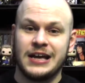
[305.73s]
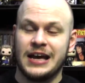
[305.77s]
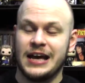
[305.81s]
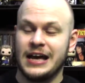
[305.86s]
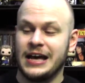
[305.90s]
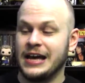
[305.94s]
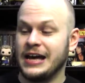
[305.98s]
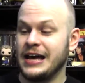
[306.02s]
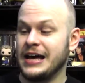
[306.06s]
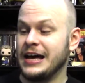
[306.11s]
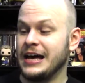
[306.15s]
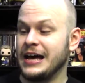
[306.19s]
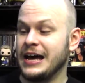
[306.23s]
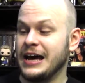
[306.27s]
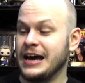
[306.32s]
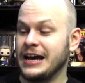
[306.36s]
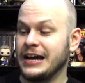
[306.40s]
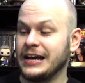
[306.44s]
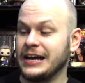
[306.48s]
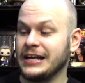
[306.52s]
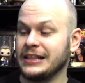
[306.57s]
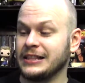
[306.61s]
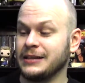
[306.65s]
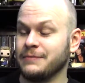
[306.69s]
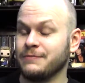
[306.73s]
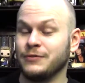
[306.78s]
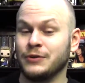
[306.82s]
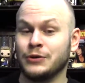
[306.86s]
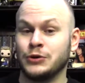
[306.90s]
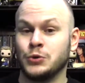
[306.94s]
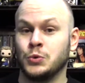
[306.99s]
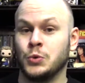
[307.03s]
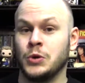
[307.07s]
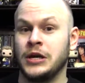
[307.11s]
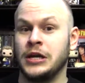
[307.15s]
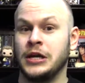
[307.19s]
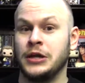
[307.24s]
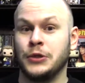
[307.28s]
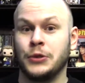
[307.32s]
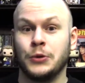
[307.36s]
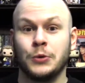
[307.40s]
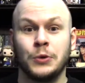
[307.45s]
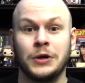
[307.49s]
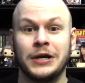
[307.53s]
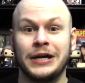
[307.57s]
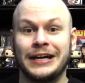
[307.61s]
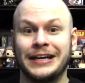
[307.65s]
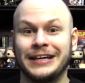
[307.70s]
I got them for
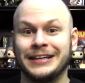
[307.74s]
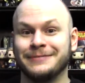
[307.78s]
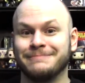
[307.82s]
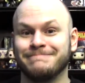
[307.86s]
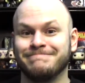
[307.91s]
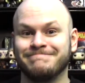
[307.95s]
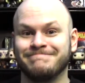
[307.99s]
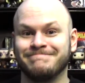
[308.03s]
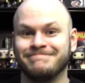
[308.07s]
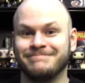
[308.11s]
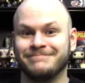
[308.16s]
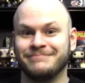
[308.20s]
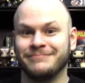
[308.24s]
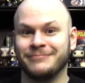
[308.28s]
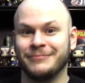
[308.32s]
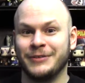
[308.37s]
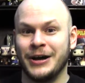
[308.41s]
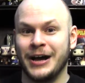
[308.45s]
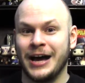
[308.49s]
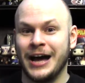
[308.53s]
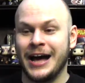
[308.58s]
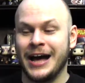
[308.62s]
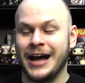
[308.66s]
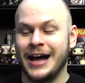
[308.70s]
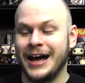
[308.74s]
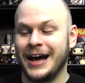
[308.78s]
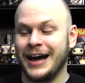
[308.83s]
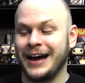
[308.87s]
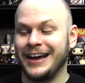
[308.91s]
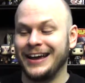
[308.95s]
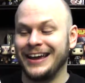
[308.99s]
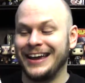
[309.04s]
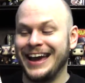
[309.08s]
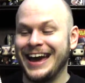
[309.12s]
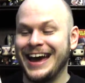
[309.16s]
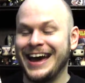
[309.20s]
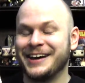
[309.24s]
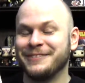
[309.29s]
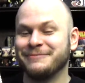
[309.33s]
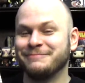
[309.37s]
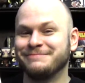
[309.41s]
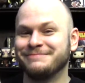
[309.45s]
$23. Yeah.